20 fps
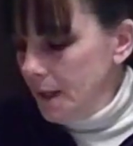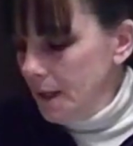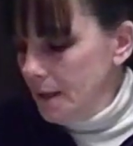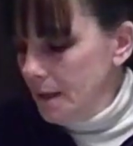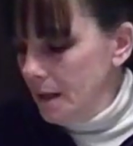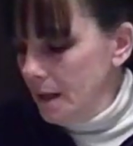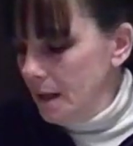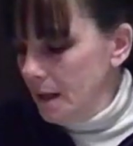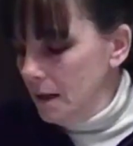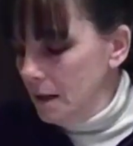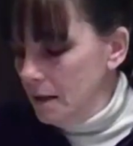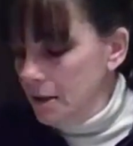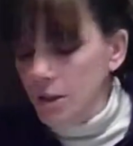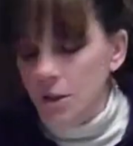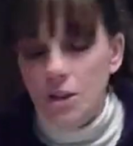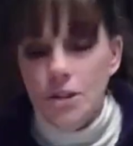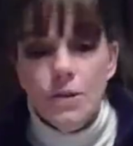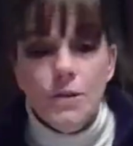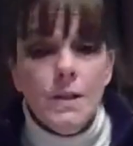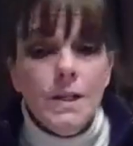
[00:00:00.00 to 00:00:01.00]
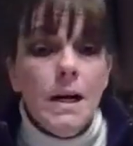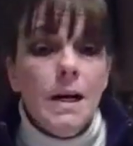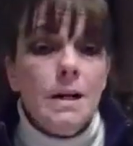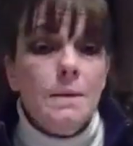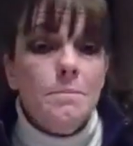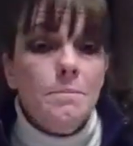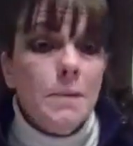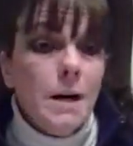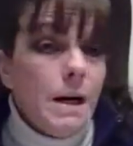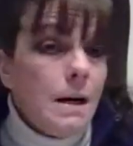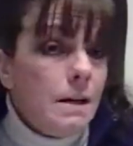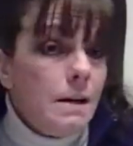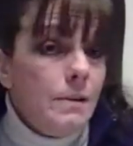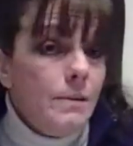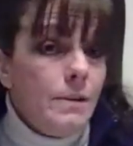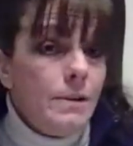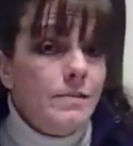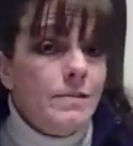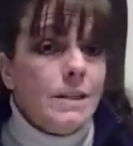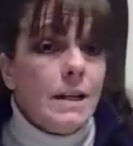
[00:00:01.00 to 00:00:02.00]
could do it on a mug.
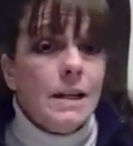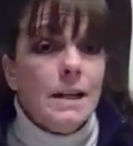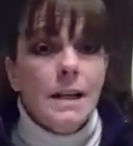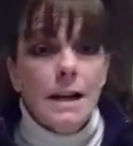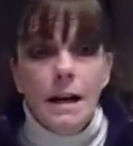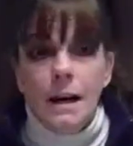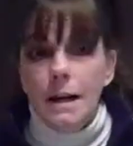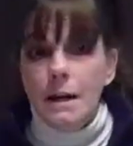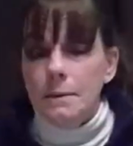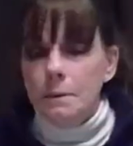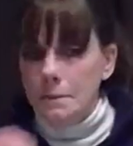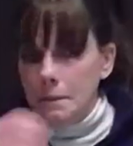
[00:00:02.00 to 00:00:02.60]
We've done it on